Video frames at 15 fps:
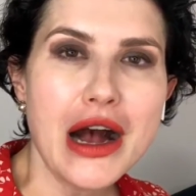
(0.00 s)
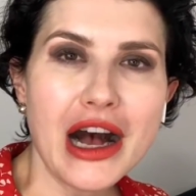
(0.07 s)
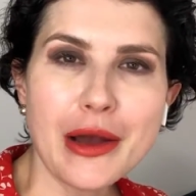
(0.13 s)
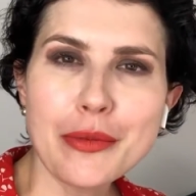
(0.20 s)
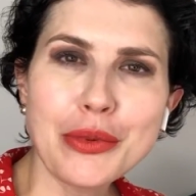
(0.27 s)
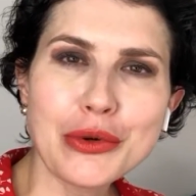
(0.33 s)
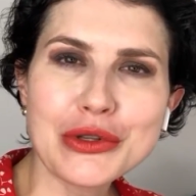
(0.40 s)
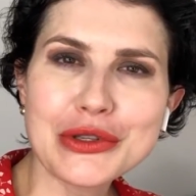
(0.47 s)

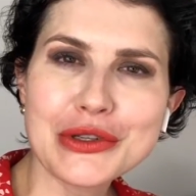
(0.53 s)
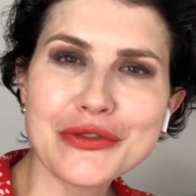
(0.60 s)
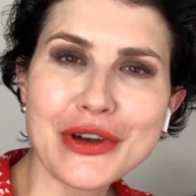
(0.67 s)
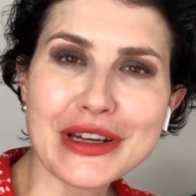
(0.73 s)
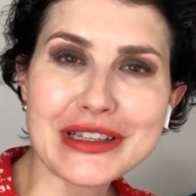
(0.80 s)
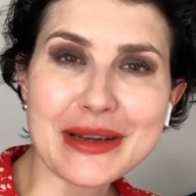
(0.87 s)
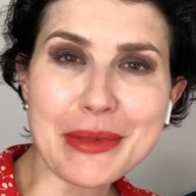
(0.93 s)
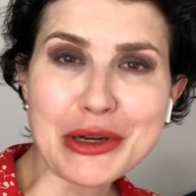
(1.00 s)
I'm a board
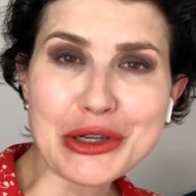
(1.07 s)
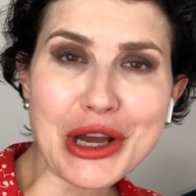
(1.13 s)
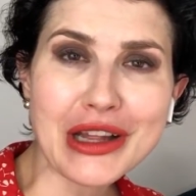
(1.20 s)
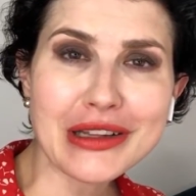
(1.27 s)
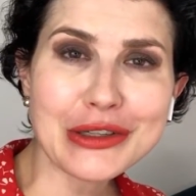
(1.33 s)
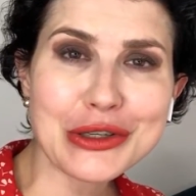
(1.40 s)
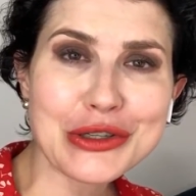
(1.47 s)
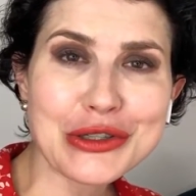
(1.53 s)
certified
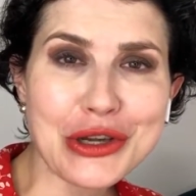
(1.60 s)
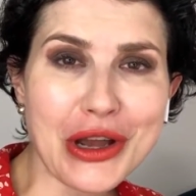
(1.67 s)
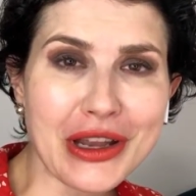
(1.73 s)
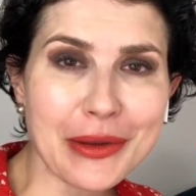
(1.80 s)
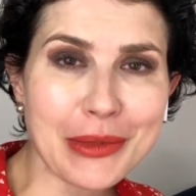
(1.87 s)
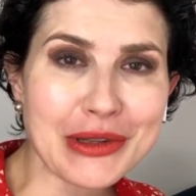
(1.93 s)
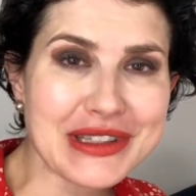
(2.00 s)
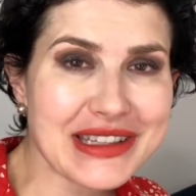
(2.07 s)
dermatologist
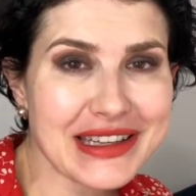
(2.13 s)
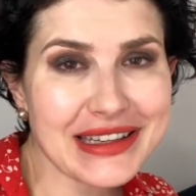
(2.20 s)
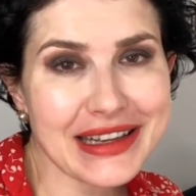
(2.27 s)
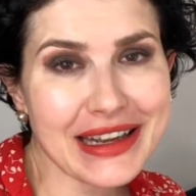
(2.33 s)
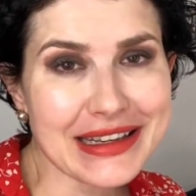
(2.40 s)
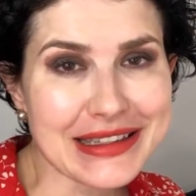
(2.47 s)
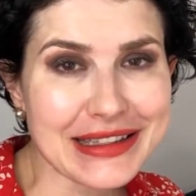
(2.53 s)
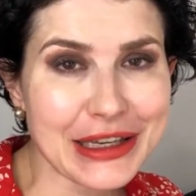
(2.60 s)
talking about
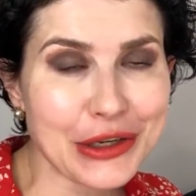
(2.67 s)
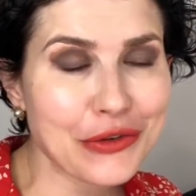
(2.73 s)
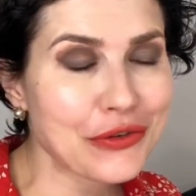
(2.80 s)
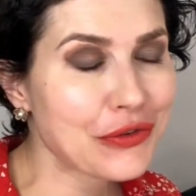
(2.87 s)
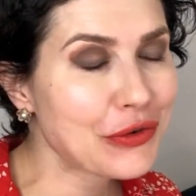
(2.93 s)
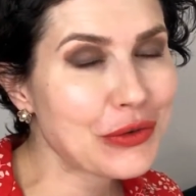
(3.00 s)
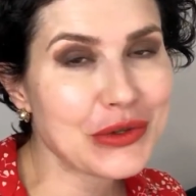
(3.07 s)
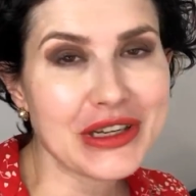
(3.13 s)
skincare, skin
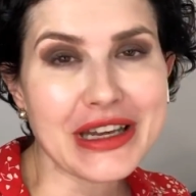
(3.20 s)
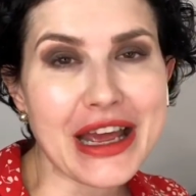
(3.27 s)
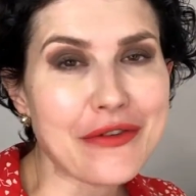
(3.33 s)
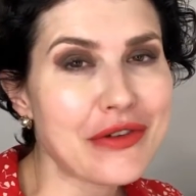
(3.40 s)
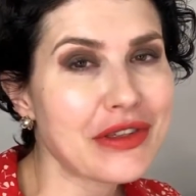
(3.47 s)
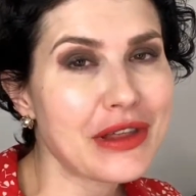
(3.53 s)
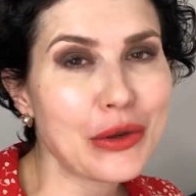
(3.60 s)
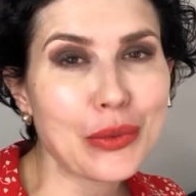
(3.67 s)
food, and
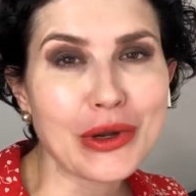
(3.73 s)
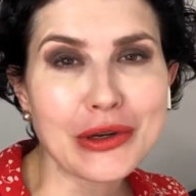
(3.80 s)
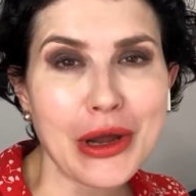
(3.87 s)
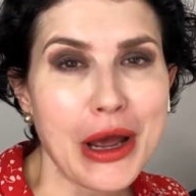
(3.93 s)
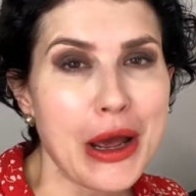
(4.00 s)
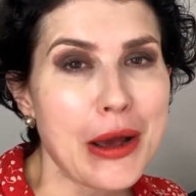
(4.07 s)
everything what